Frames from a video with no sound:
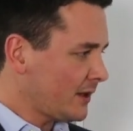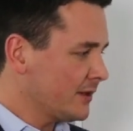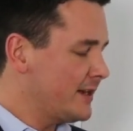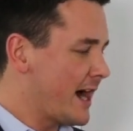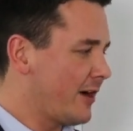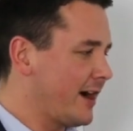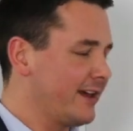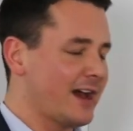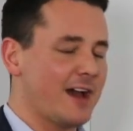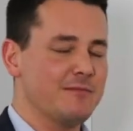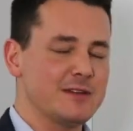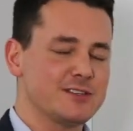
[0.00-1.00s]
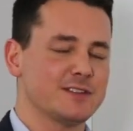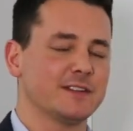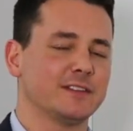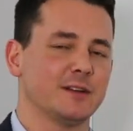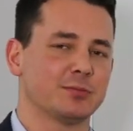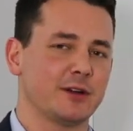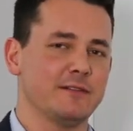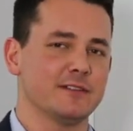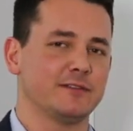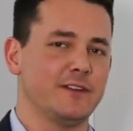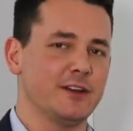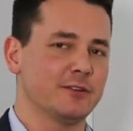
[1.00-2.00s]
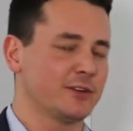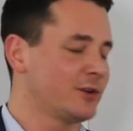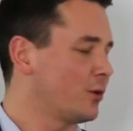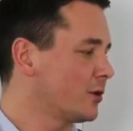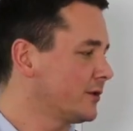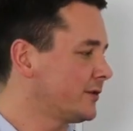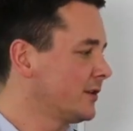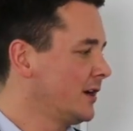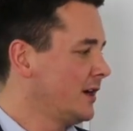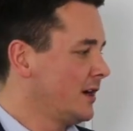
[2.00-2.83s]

Now, I mentioned this in a previous video in the course,